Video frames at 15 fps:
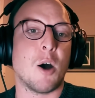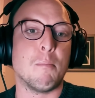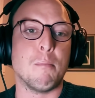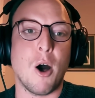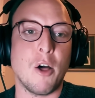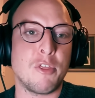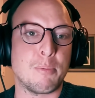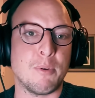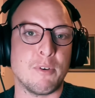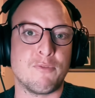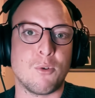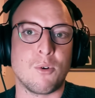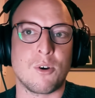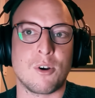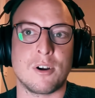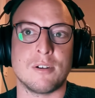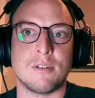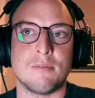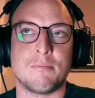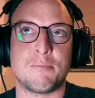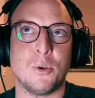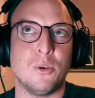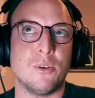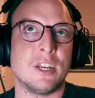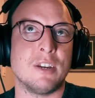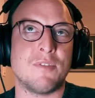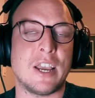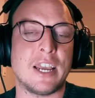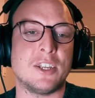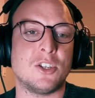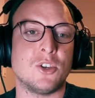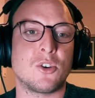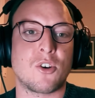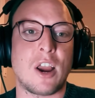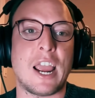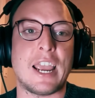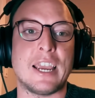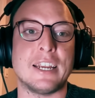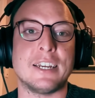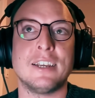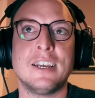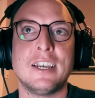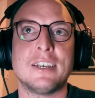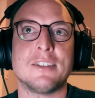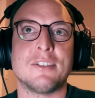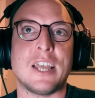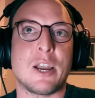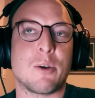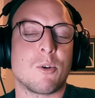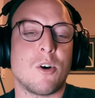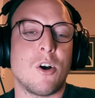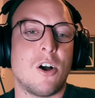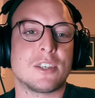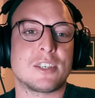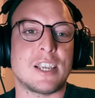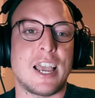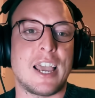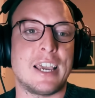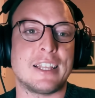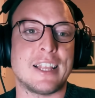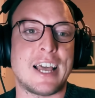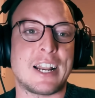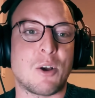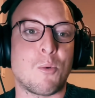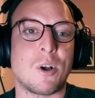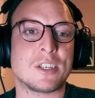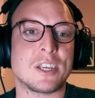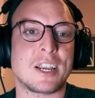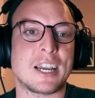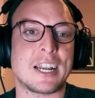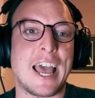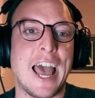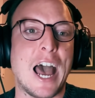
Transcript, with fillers: a month before Putin invaded Ukraine, they were all saying that it wasn't going to